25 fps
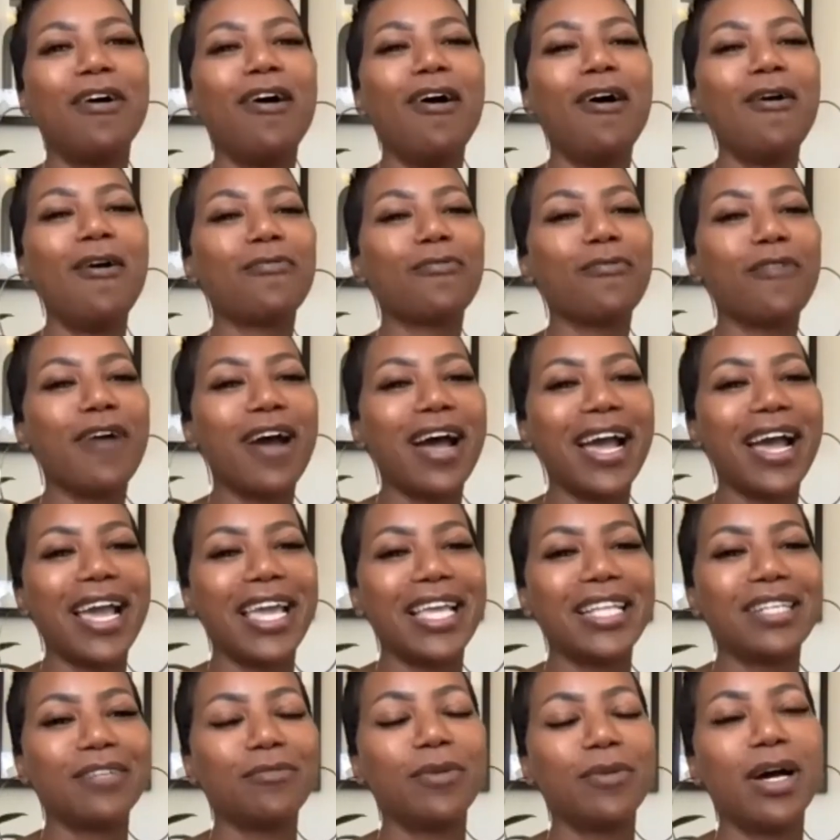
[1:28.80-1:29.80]
All
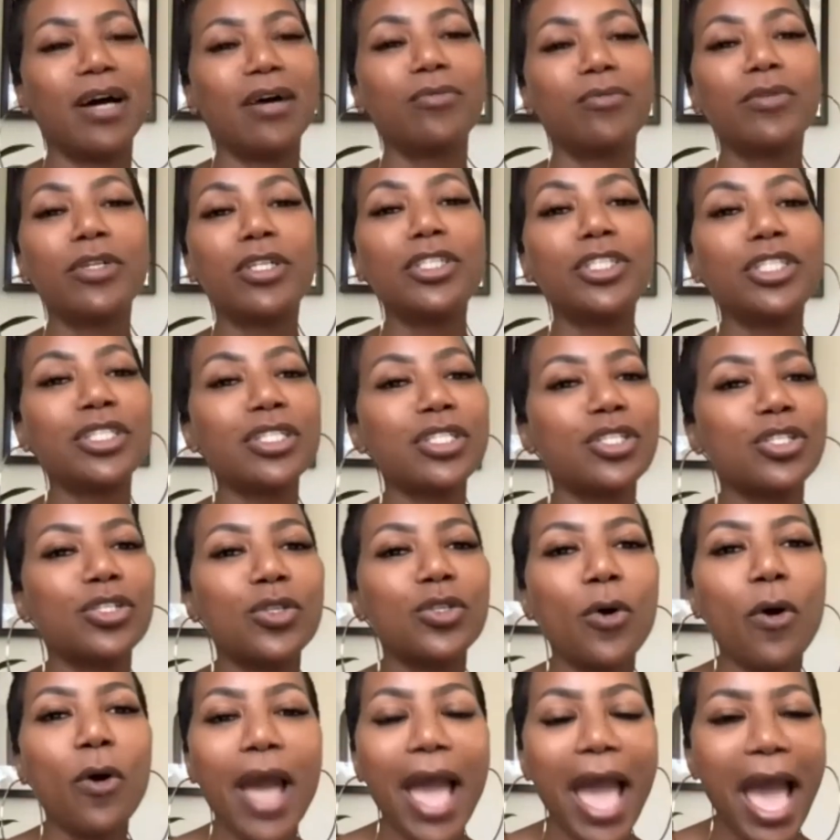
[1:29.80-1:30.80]
right. Well, we're just
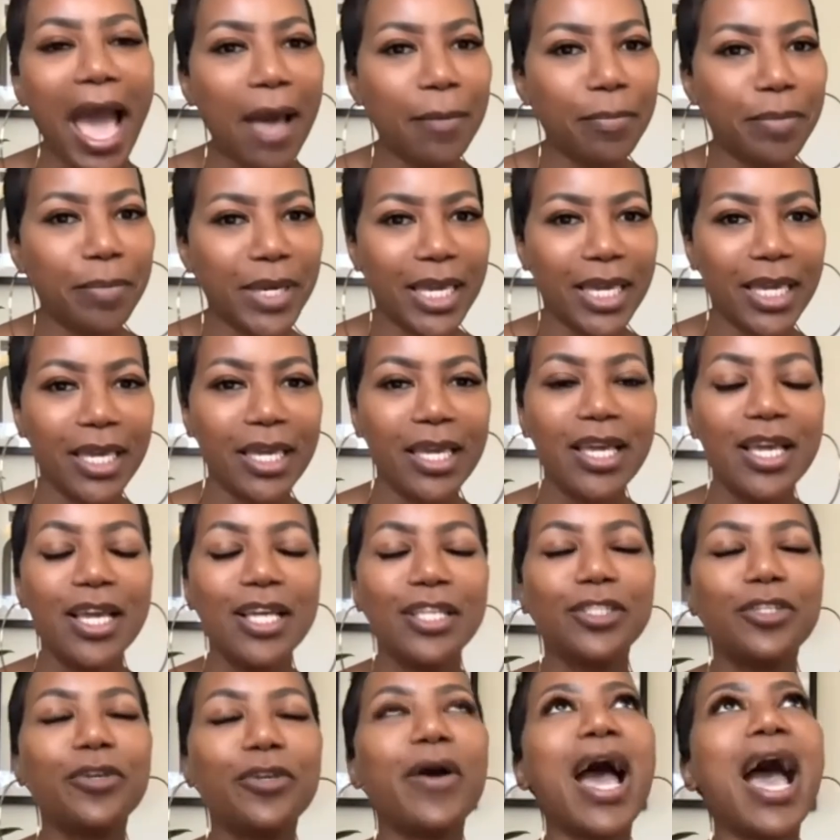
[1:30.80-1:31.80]
so happy
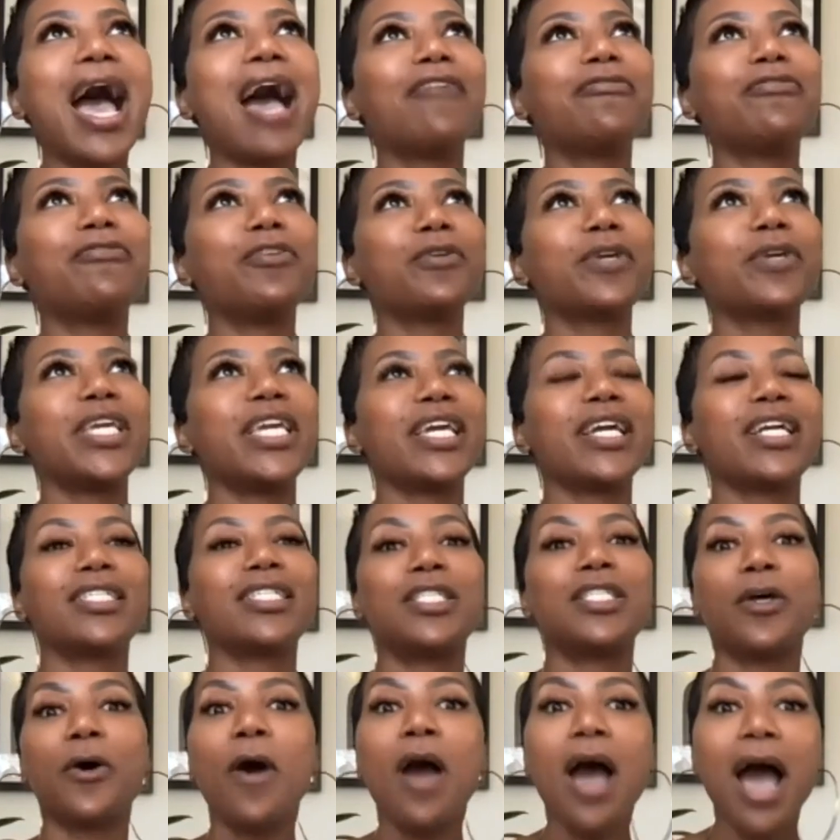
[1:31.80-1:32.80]
to have you here.
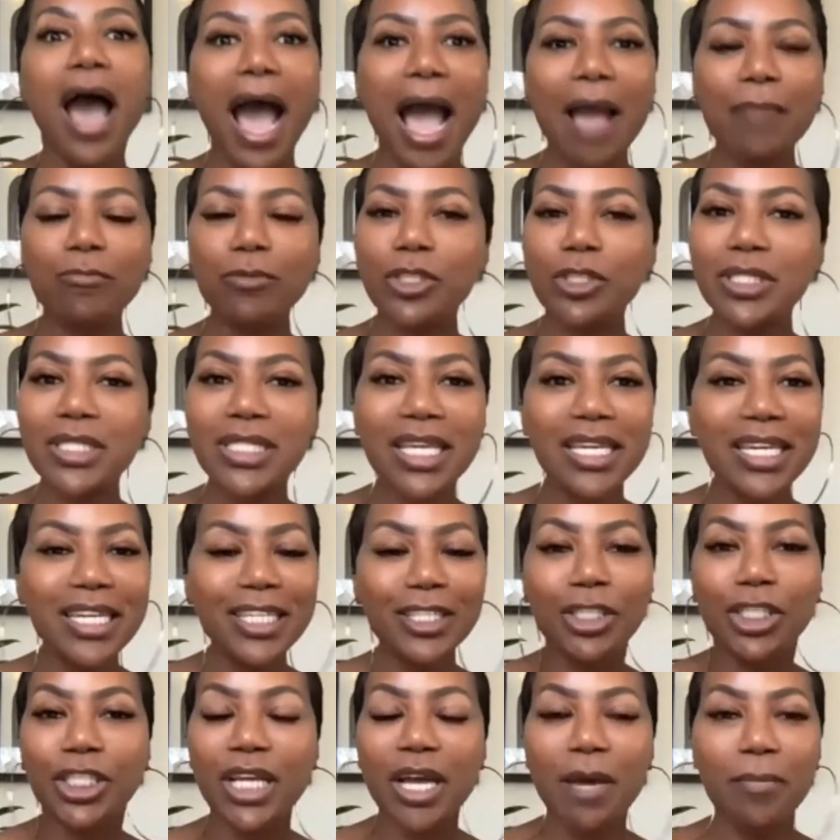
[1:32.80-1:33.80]
So I'm just going to
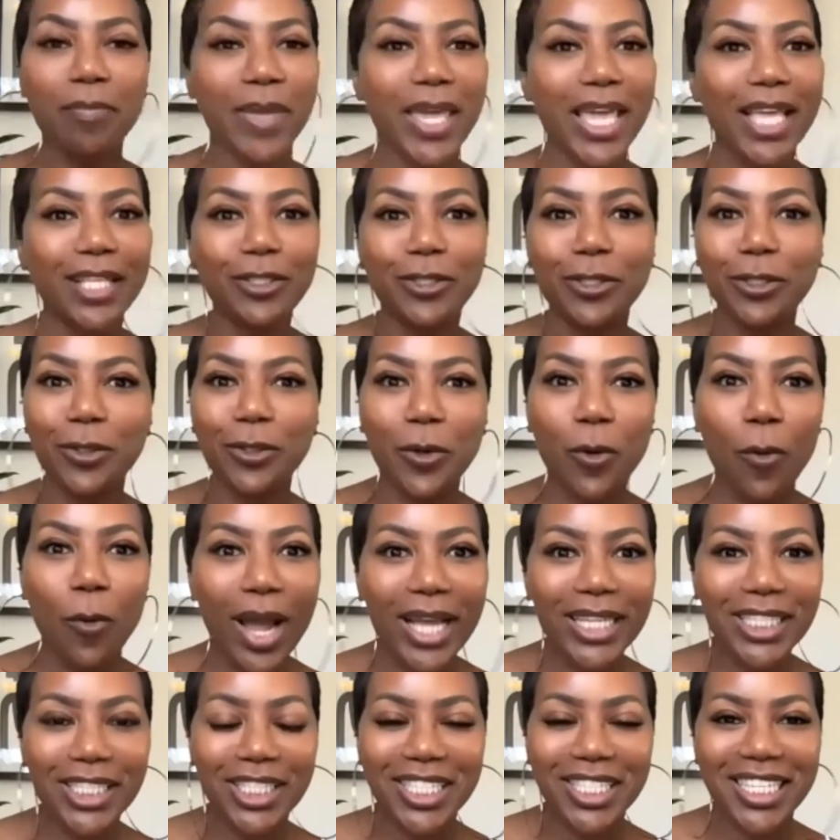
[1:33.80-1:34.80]
jump into the
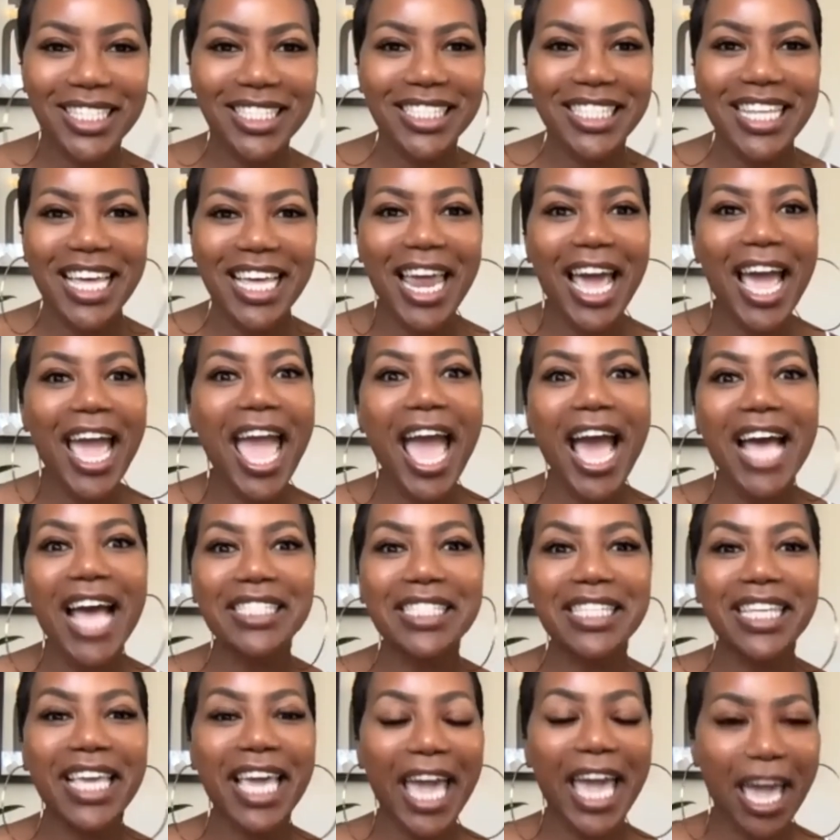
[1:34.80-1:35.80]
questions that I
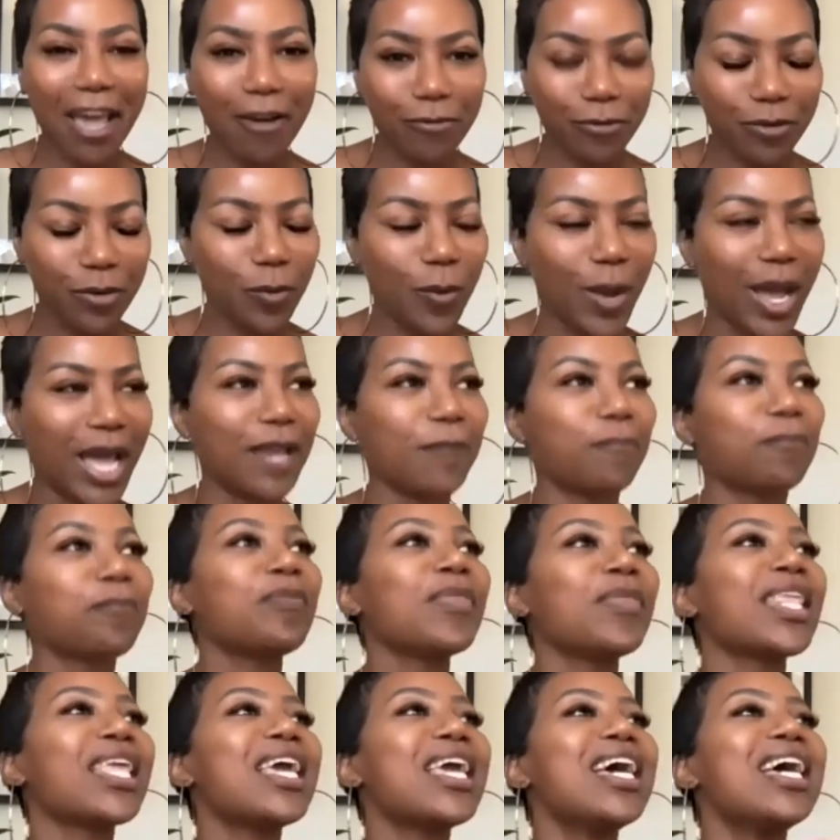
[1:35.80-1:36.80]
ask everyone.
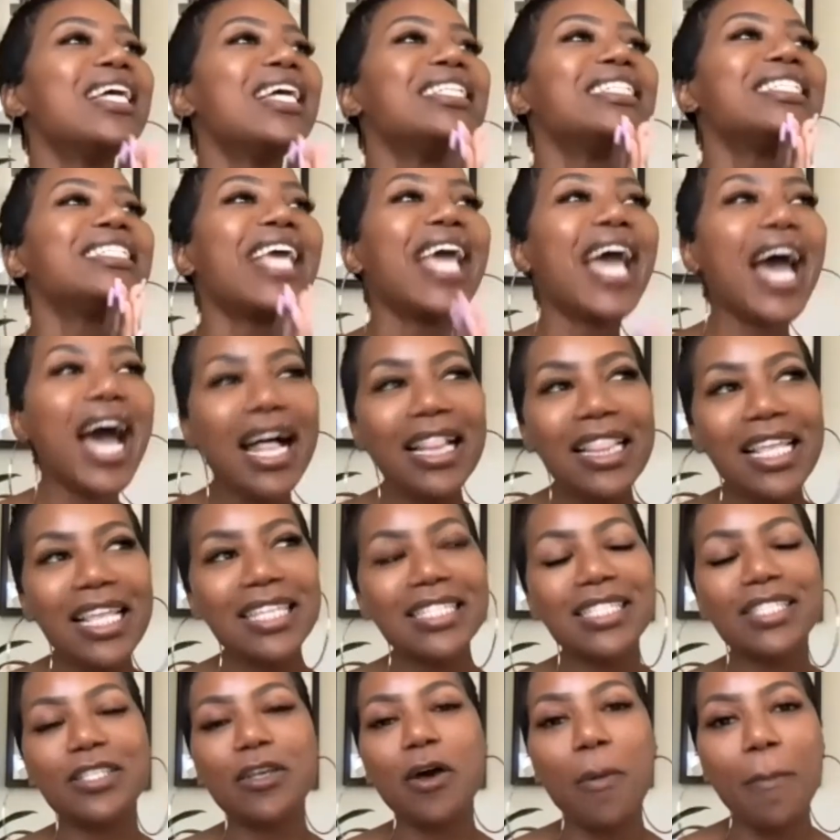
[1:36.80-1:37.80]
Tell
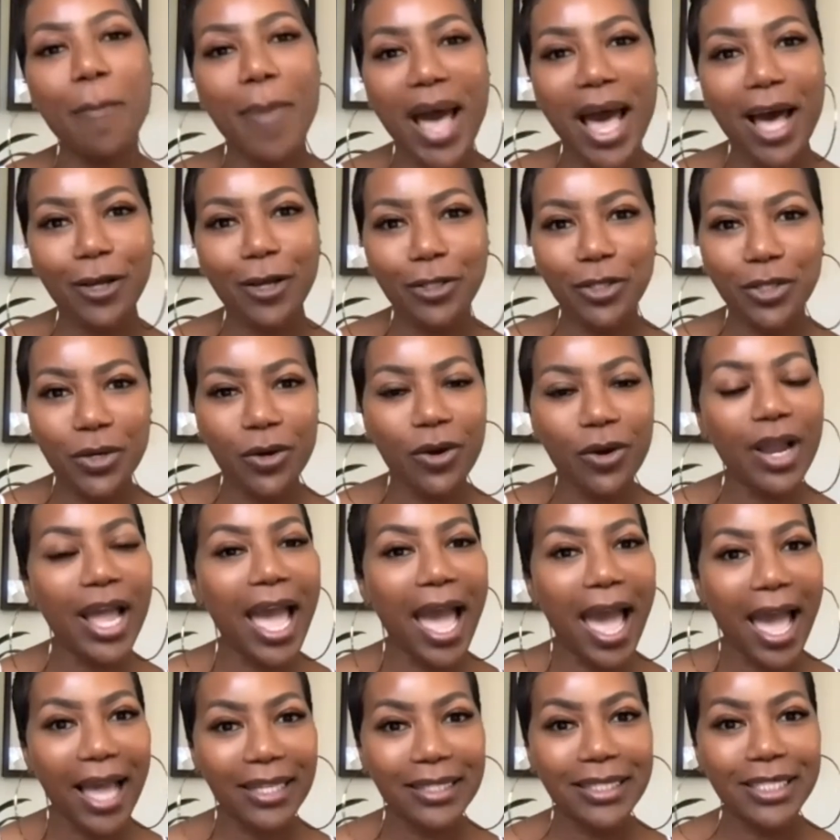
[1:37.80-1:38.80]
us about your
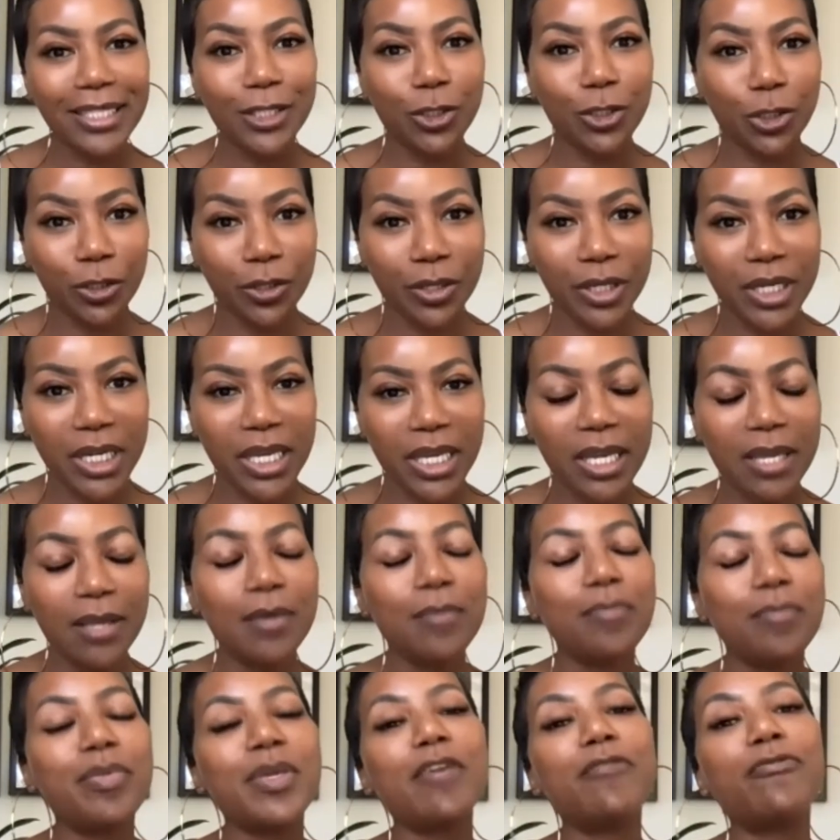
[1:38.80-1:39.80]
acne journey
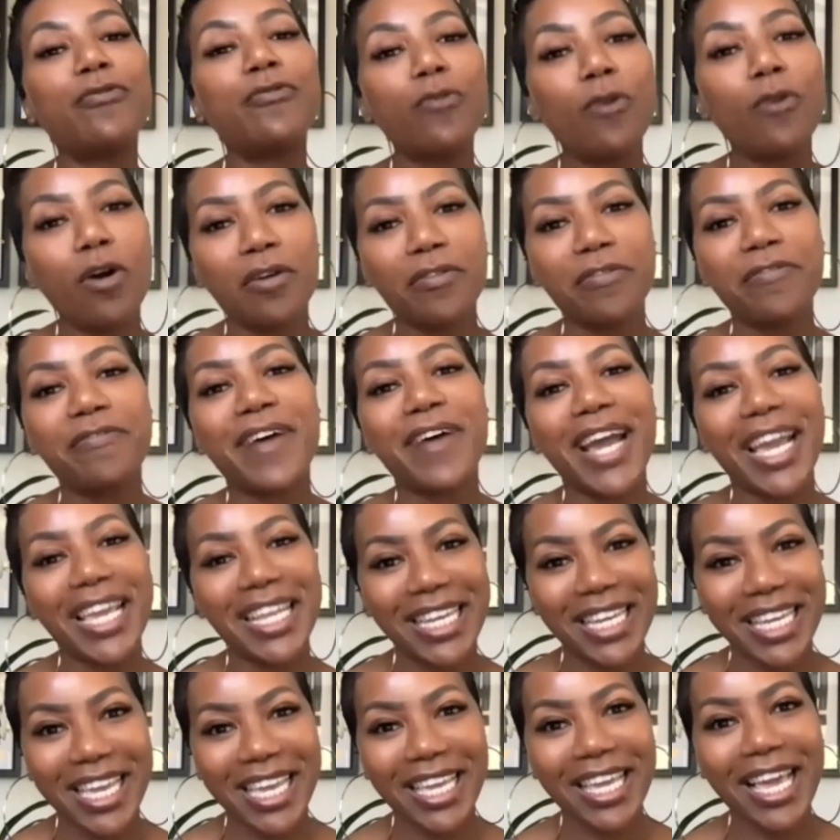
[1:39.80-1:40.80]
before
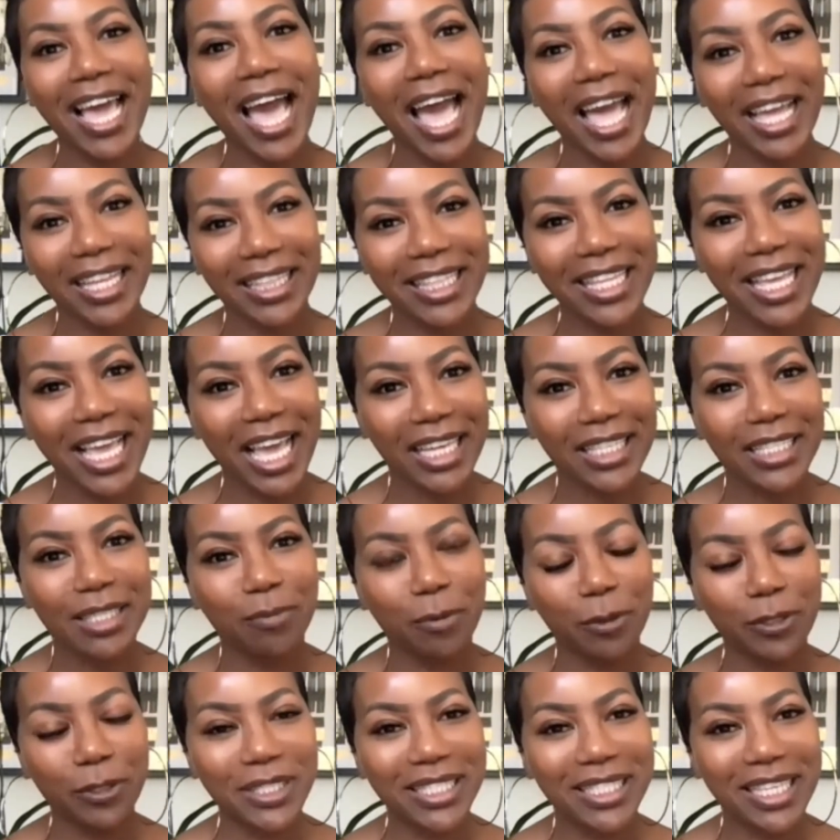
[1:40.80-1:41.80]
finding Acne
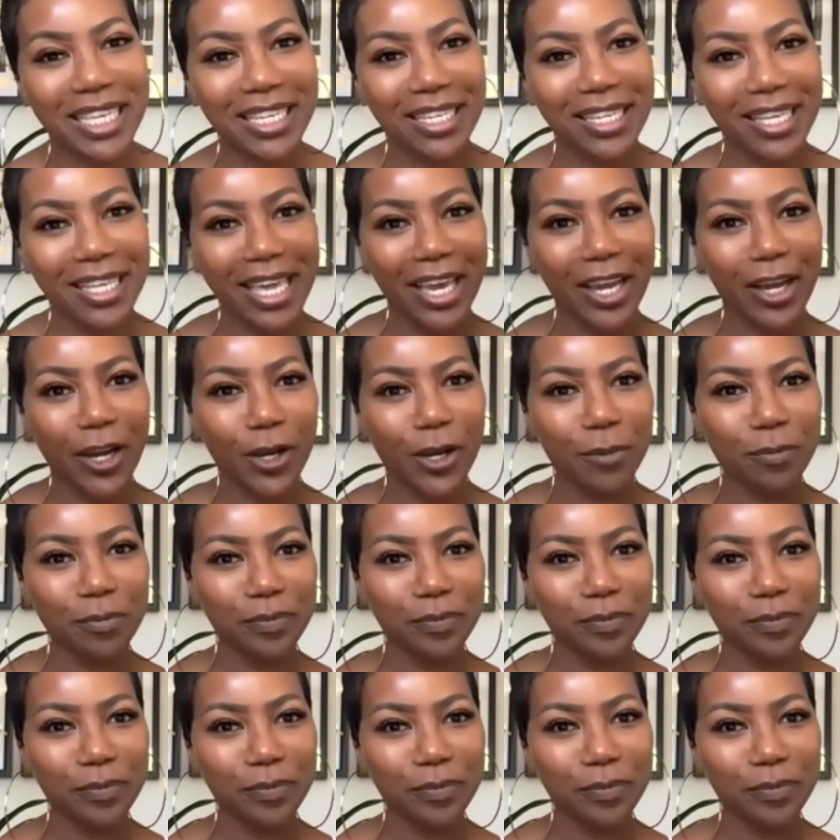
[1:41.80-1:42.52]
Expert Skincare.